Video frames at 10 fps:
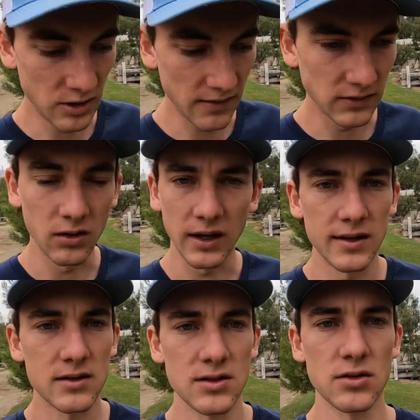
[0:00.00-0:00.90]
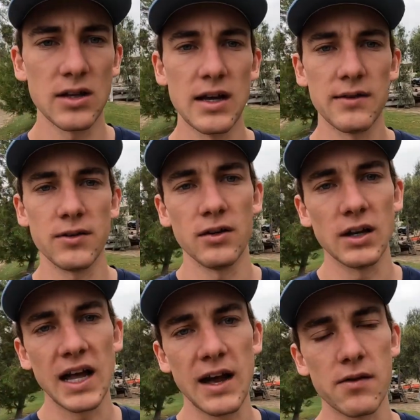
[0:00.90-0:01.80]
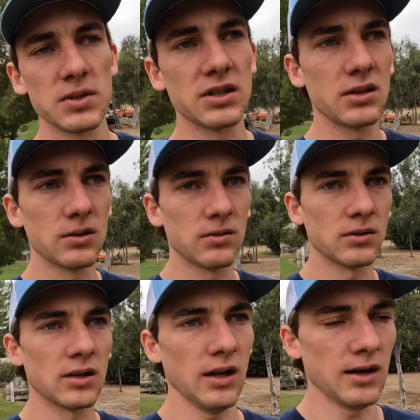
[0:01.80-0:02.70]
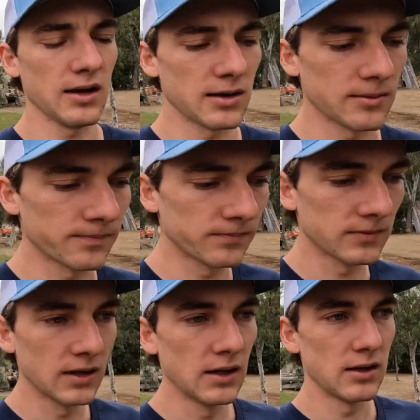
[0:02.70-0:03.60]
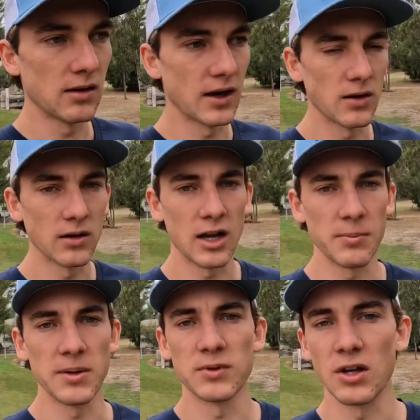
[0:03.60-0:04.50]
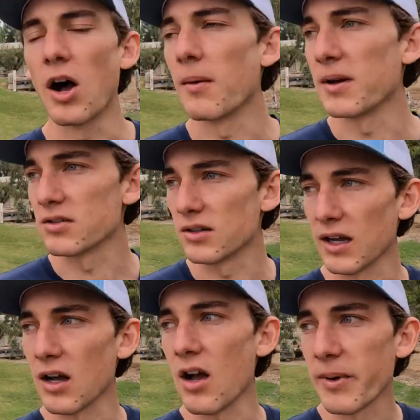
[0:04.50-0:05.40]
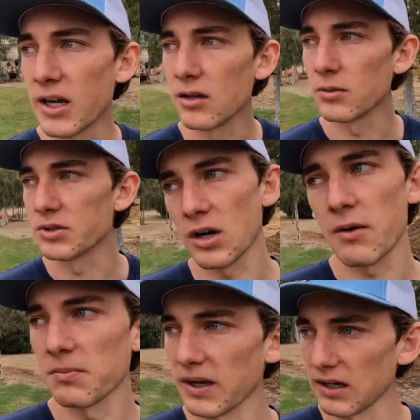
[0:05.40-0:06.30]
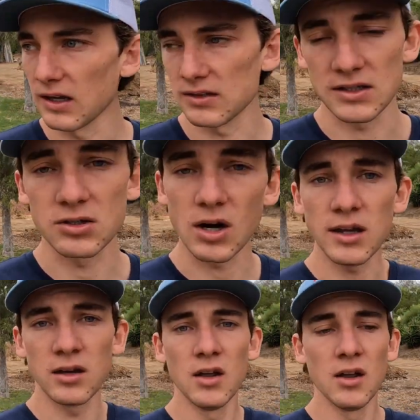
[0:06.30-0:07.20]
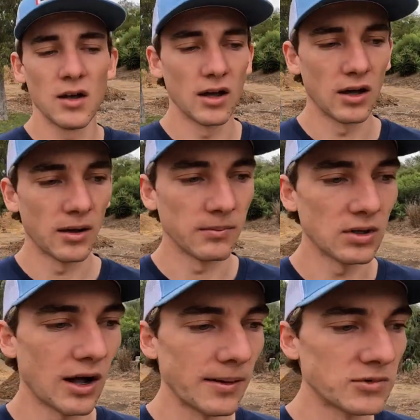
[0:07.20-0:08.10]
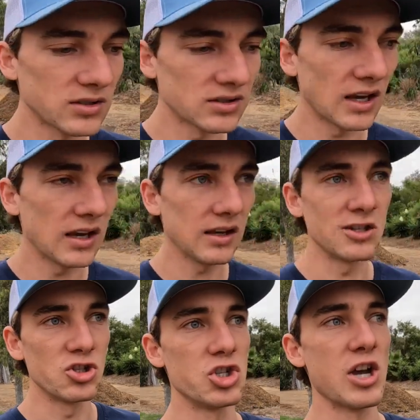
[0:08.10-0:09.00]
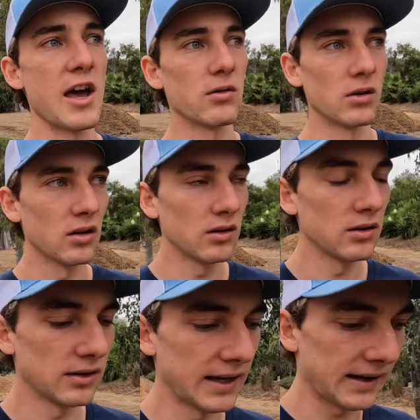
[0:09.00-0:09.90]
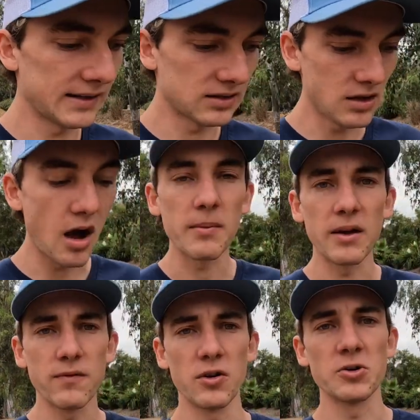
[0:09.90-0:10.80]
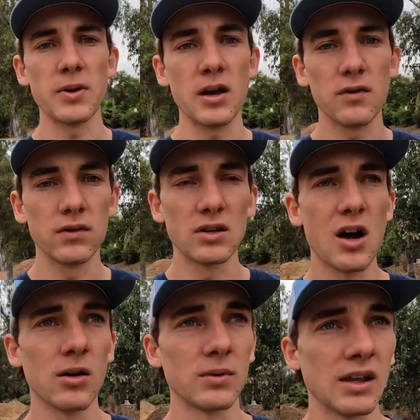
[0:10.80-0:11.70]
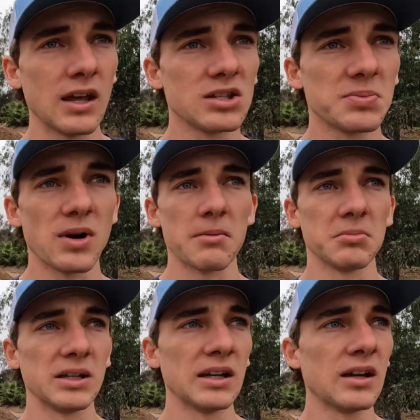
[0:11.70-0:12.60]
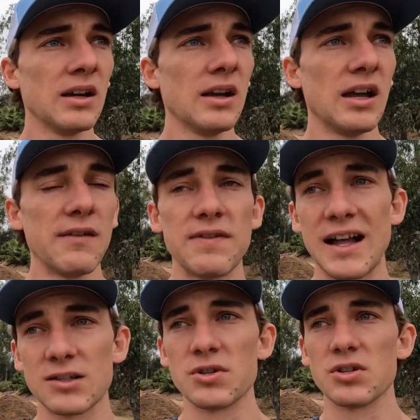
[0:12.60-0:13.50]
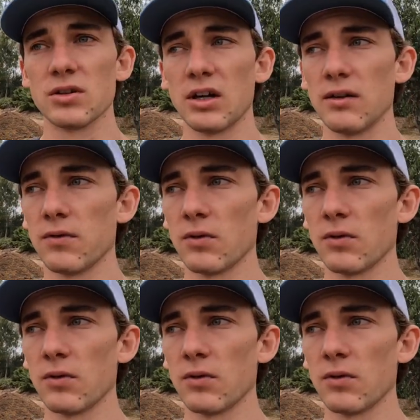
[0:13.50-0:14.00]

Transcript: do you have little kids in your life? Are you gonna have them soon? Um, you know, I know a lot of people in comments are like, oh, my heeler was great with my kid. That's great. Um, you know, I'm just saying in general, like it's not my first pick for dog with kids probably, if that's what you're looking